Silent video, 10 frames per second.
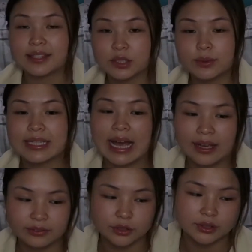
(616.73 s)
This was
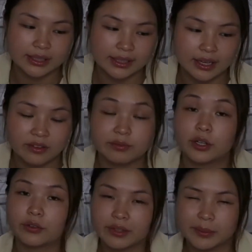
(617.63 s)
after like I've
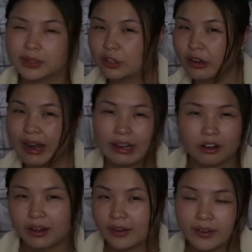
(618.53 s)
already been kind of
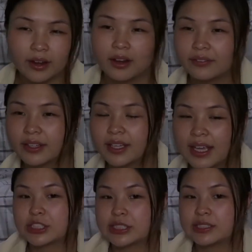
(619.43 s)
craving coffee.
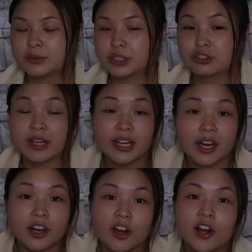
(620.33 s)
She was drinking
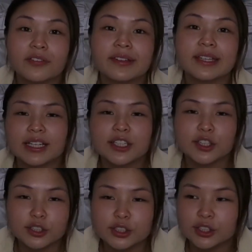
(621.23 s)
her coffee and it
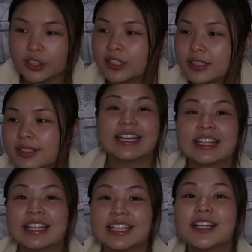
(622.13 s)
looked good. And
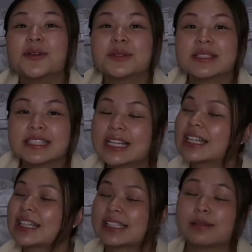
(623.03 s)
then it was
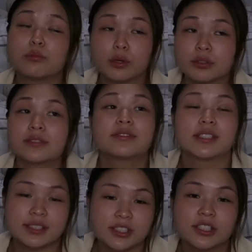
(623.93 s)
like this impulsive
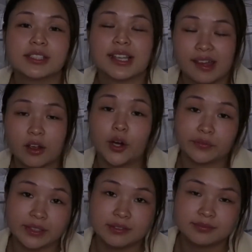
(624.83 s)
decision to get
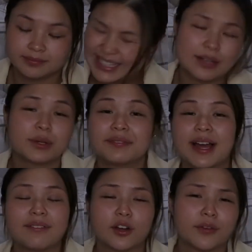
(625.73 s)
coffee. I don't even
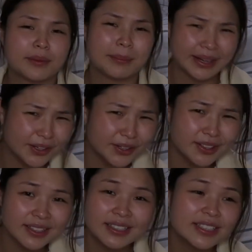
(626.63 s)
have a coffee maker.
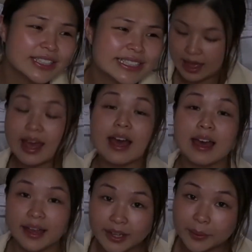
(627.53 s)

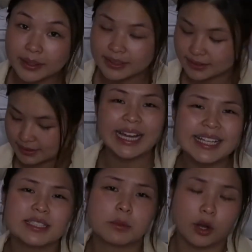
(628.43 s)
Anyways, I
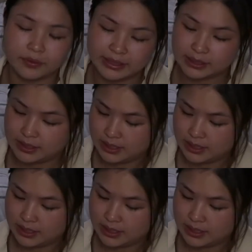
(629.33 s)
got some coffee.